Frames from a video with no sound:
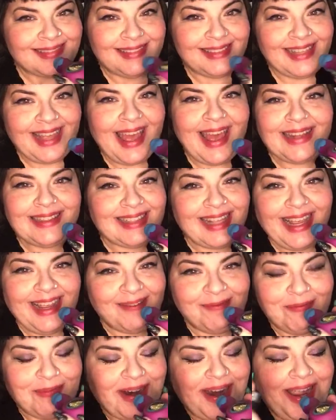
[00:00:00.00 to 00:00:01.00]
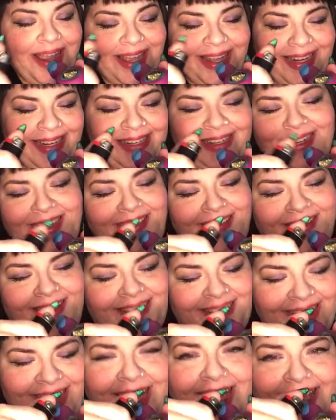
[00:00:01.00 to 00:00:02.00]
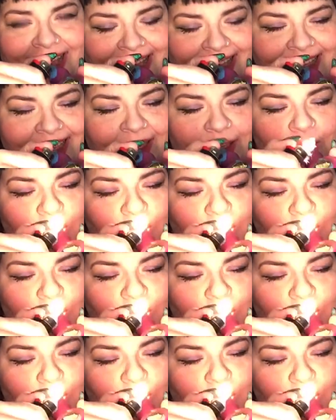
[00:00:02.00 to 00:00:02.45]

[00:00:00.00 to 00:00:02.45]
cats can't break it, and neither can I.